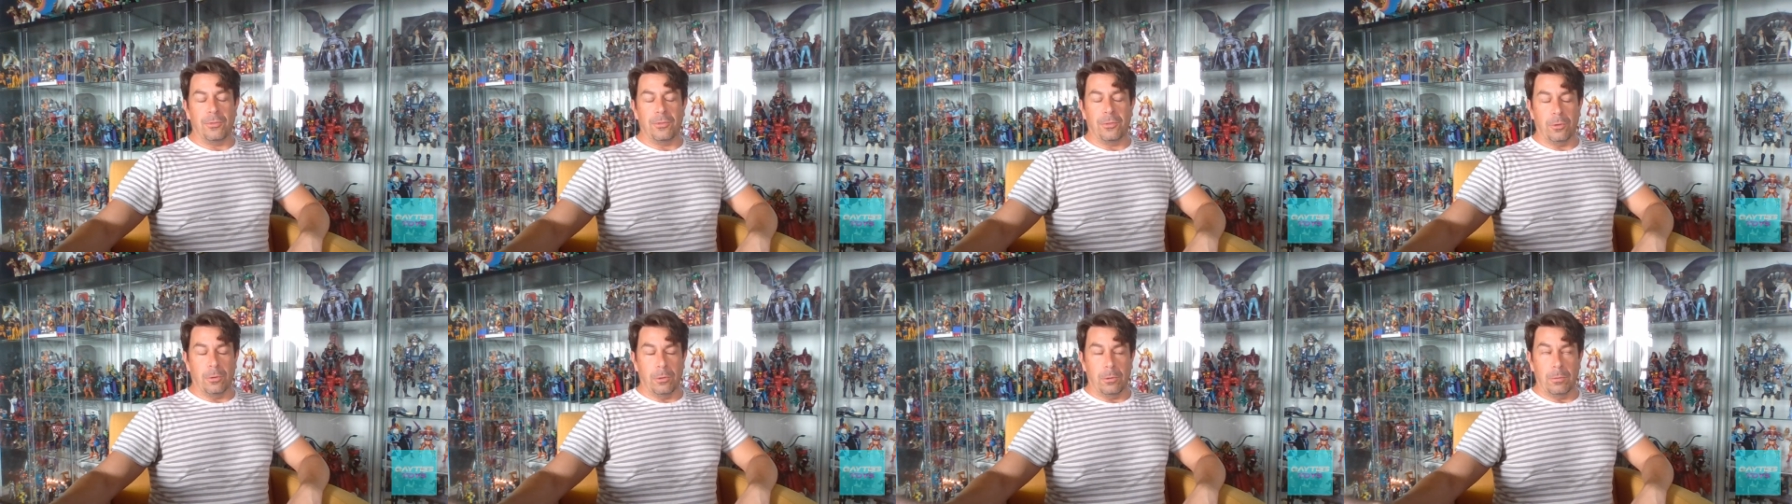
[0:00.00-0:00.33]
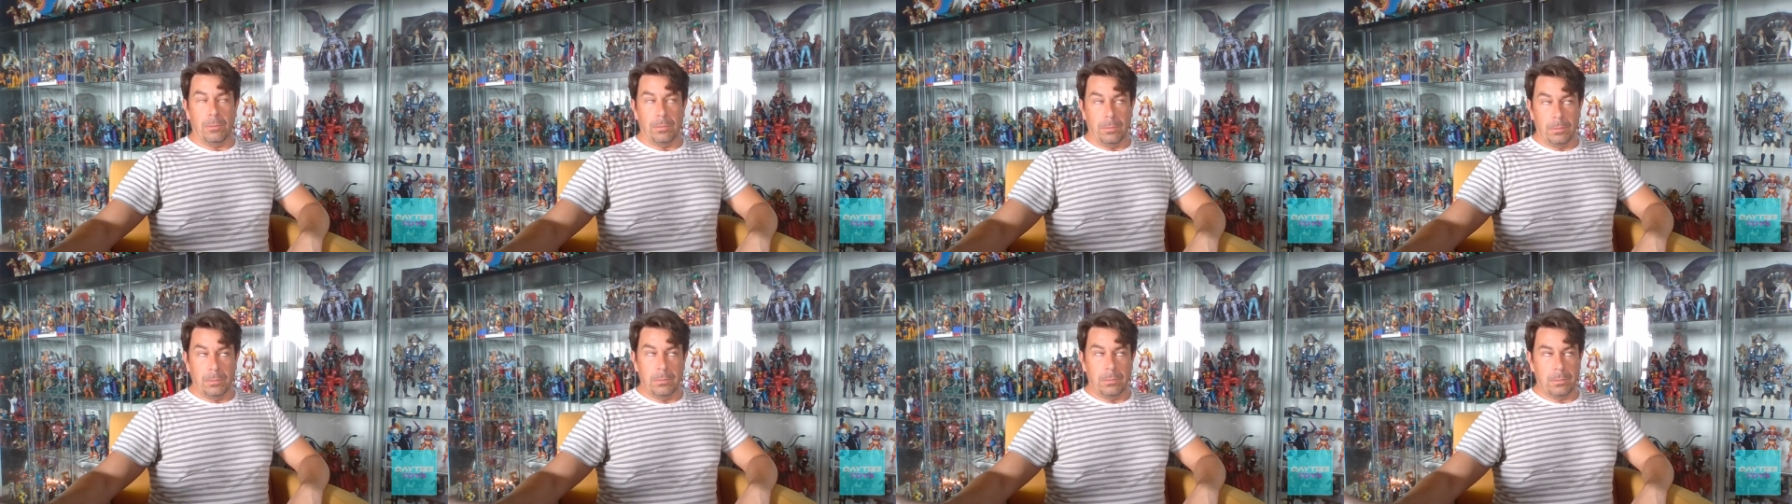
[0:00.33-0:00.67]

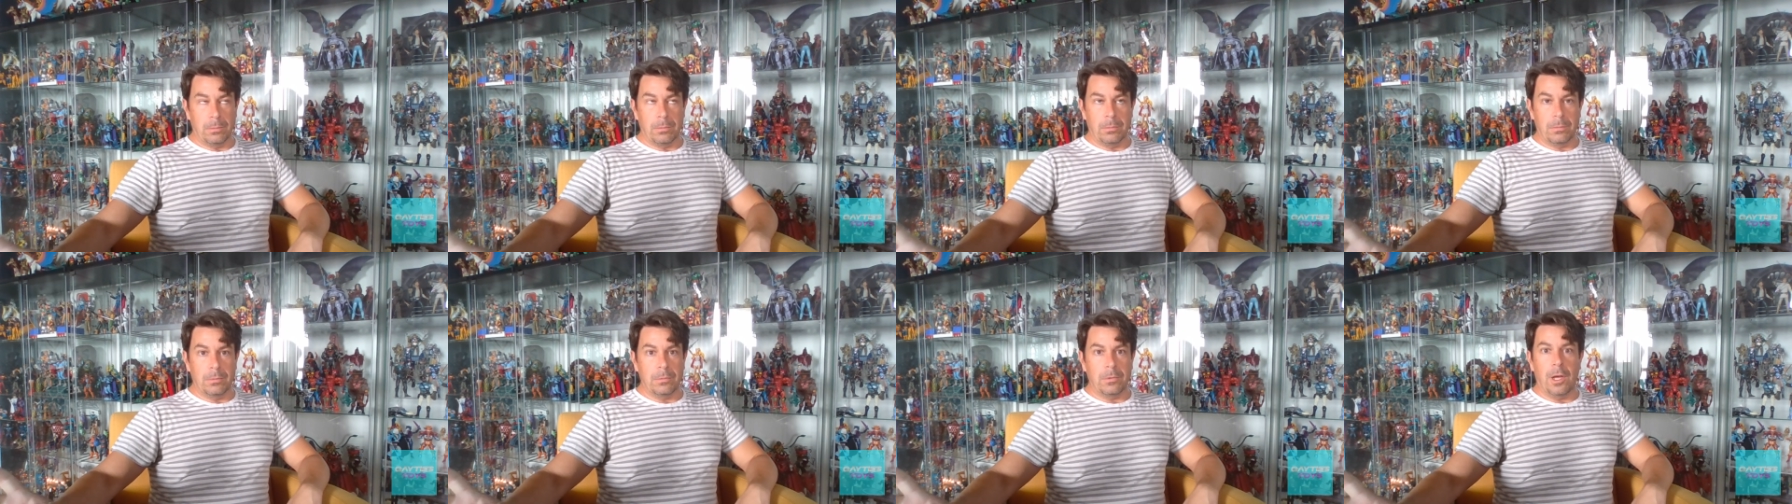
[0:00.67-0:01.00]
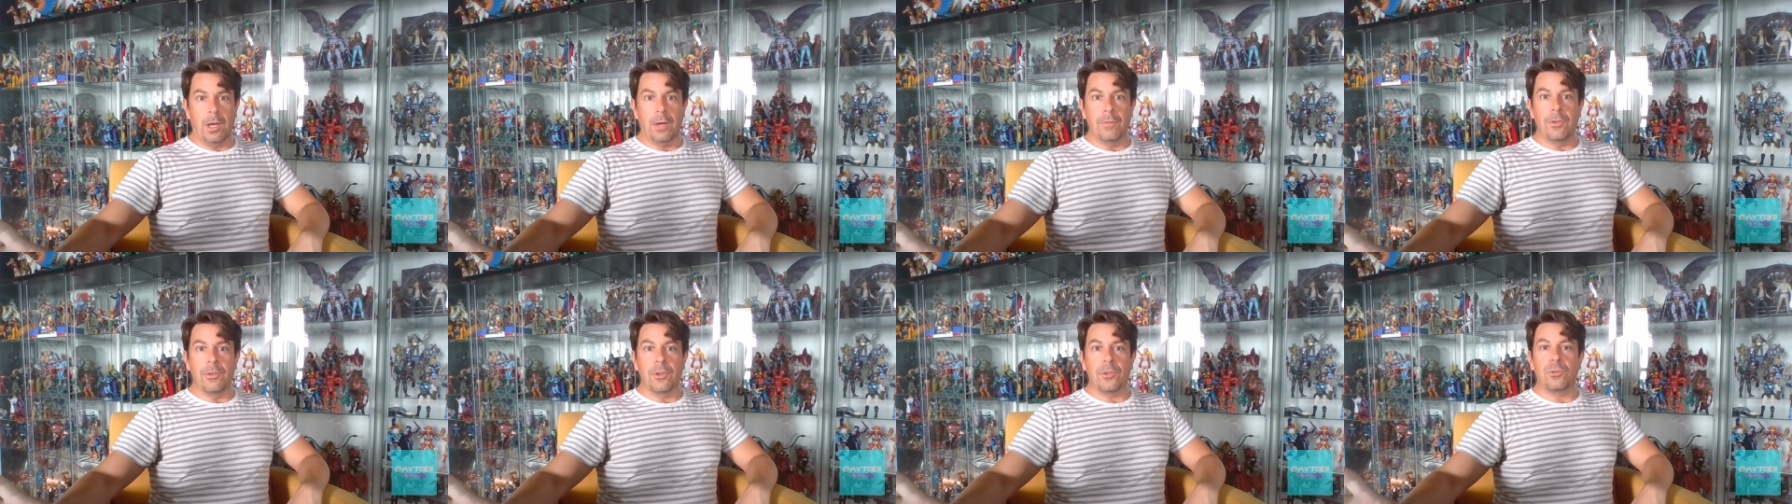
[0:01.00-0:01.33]
for
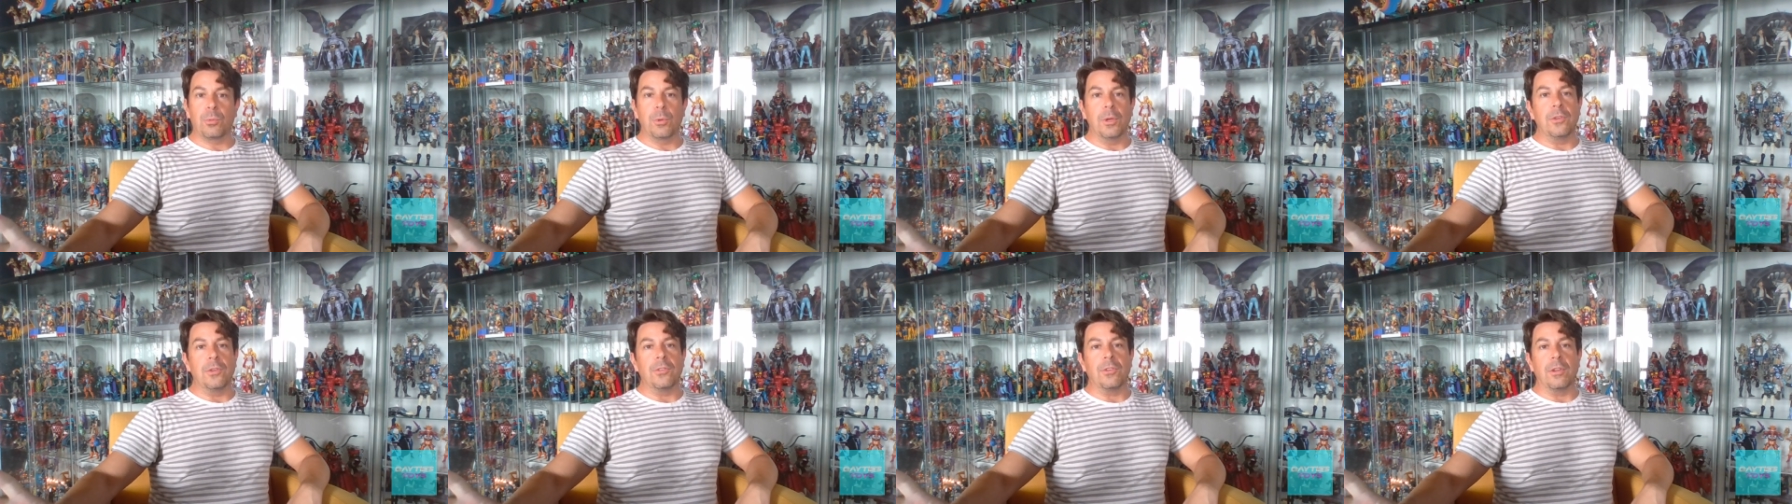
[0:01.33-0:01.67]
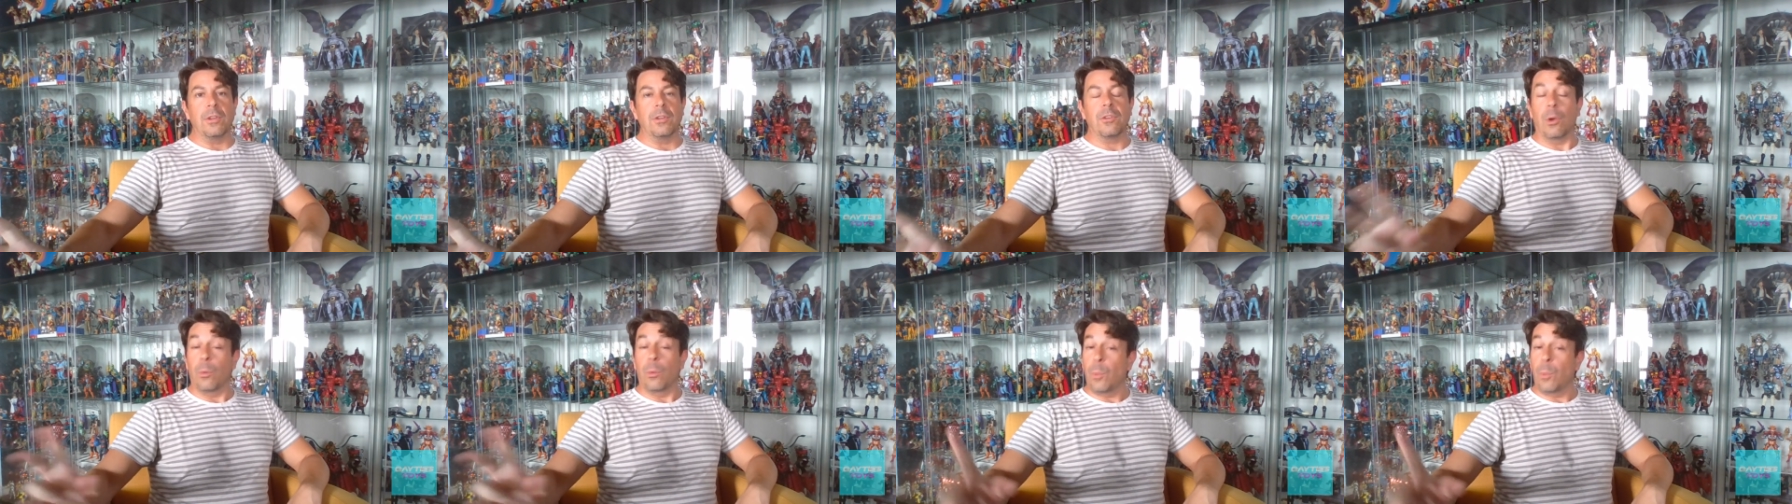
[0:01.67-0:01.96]
obvious reasons.